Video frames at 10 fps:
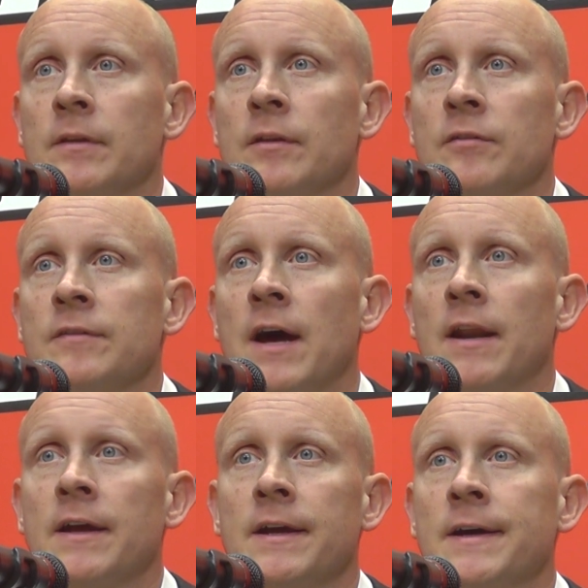there's
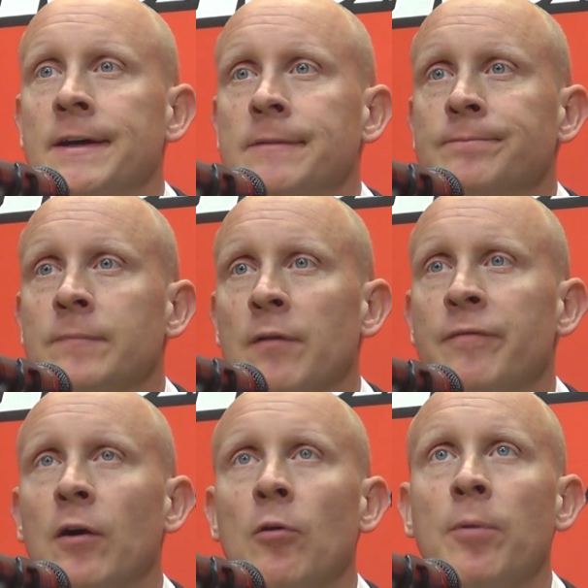not a
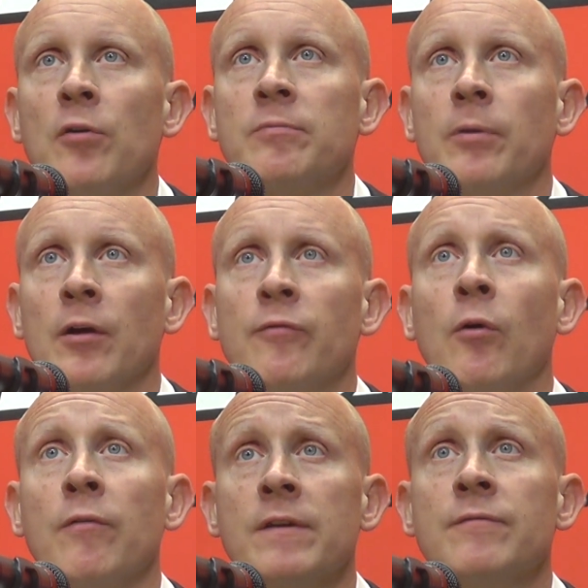fellow post player
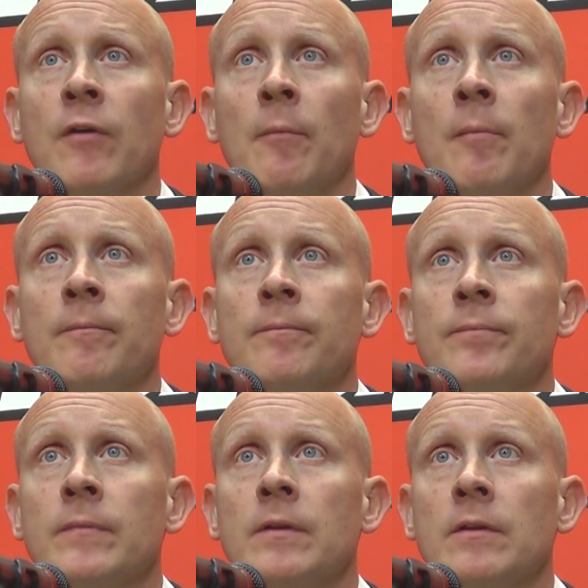4 feet from him.
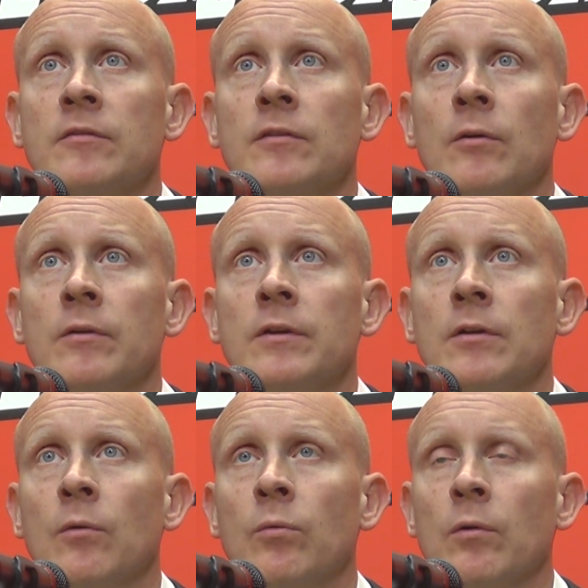So, you
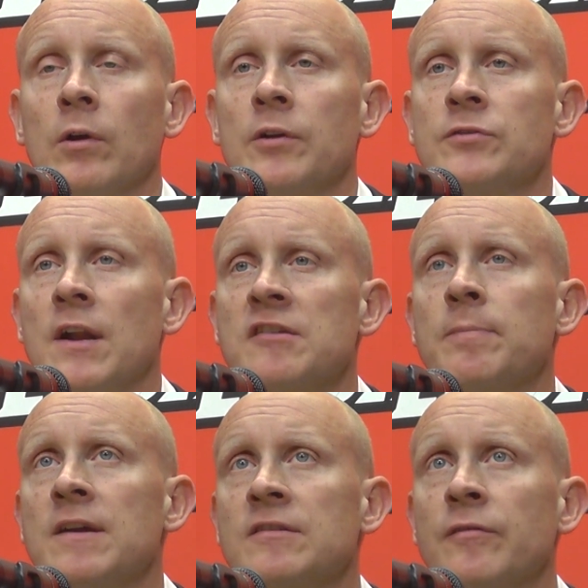know, we're going to try to
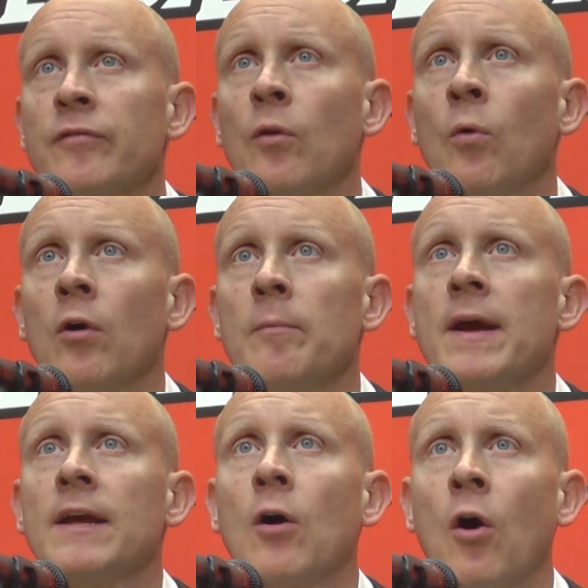space the floor,
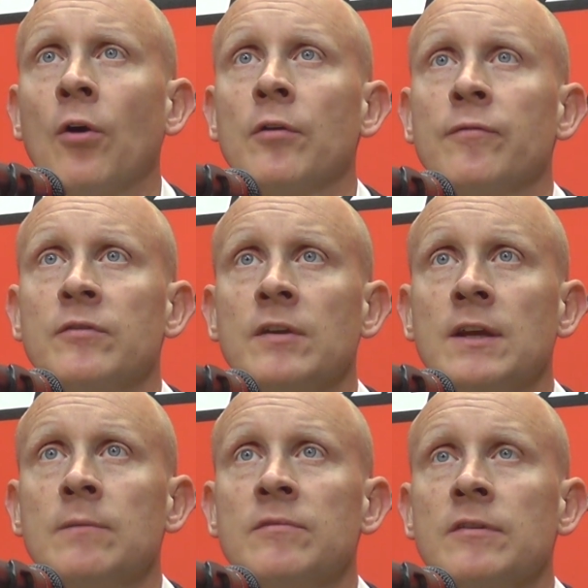make it harder for
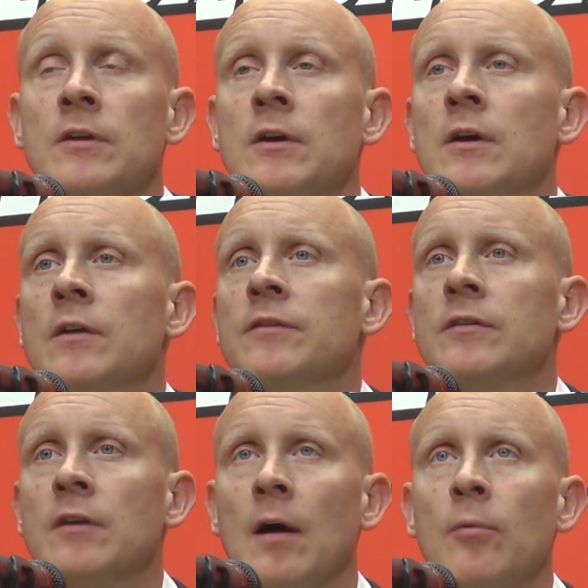teams
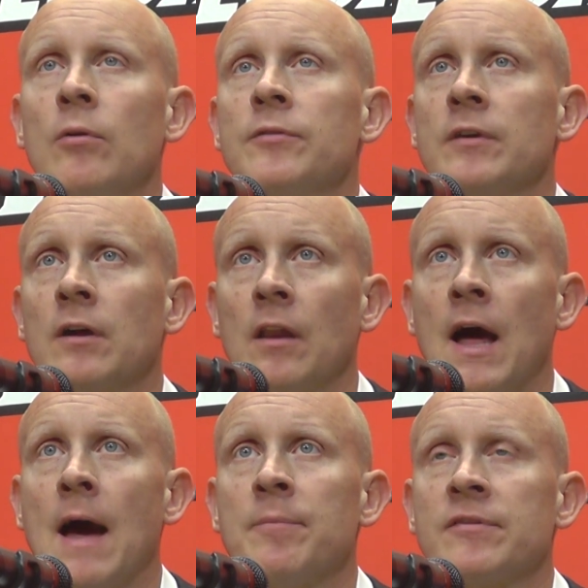to double, to
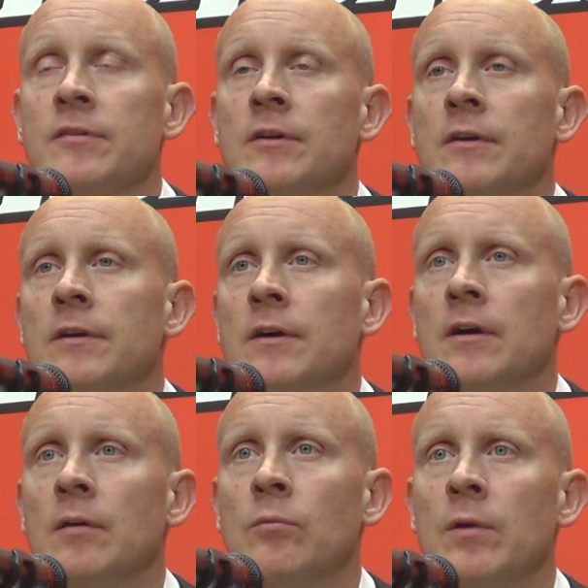collapse
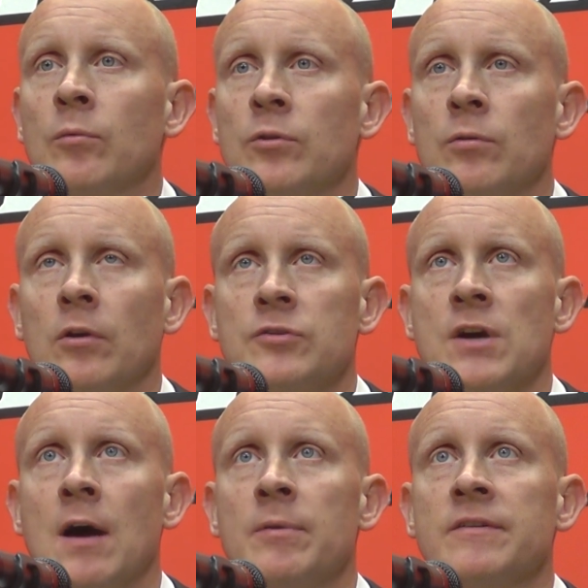when we're doing our
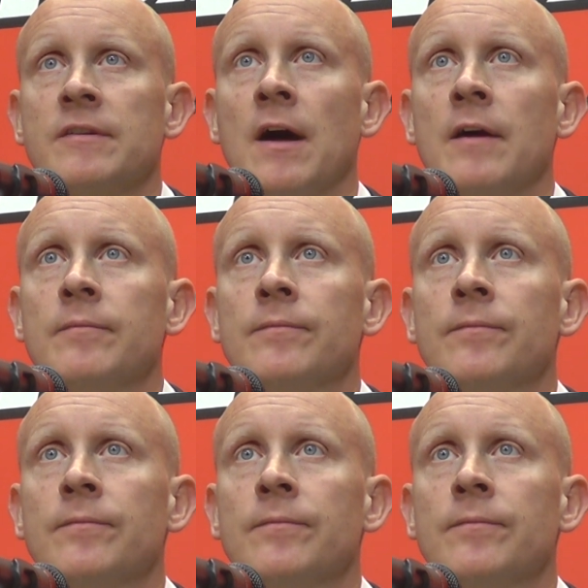job inside.